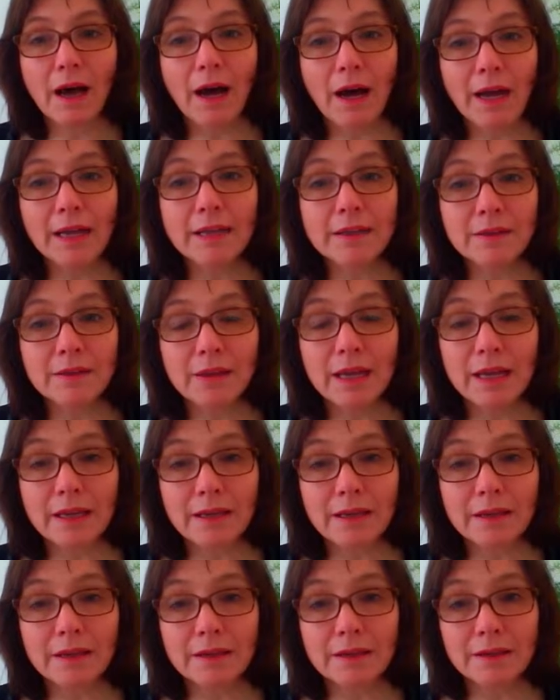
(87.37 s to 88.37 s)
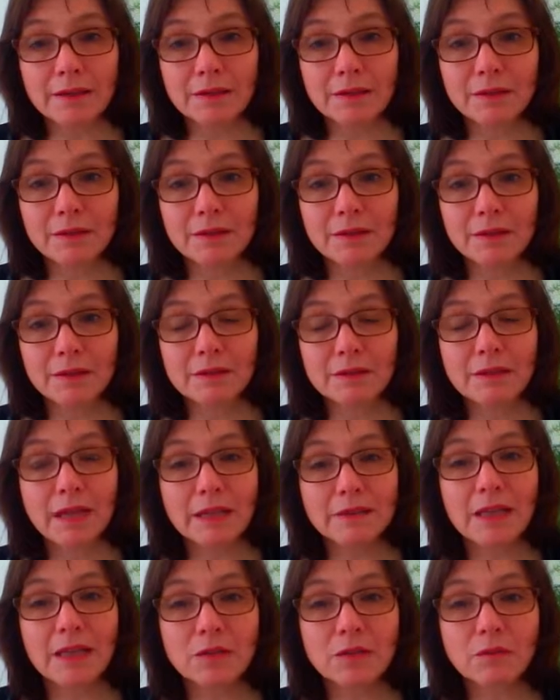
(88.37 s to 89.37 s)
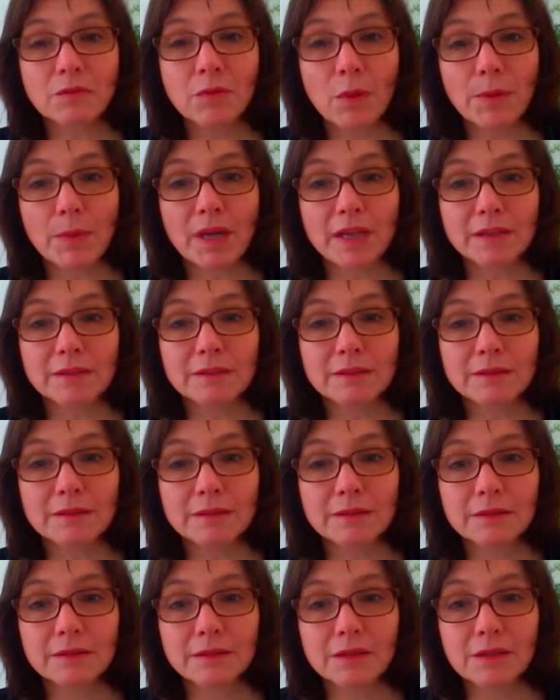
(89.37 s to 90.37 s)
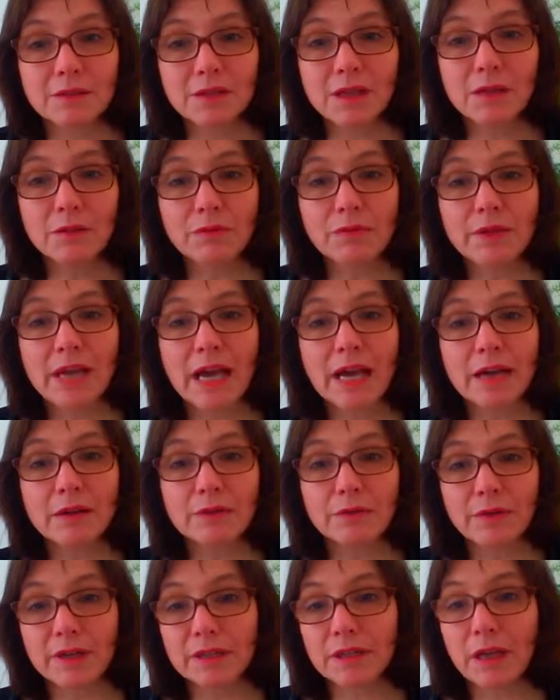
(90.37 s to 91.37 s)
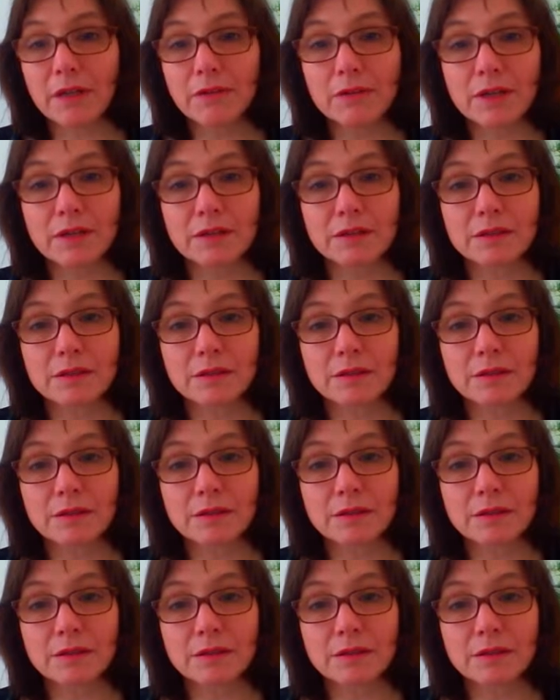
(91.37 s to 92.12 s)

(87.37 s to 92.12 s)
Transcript: I think that this woman, Silvia Fernandez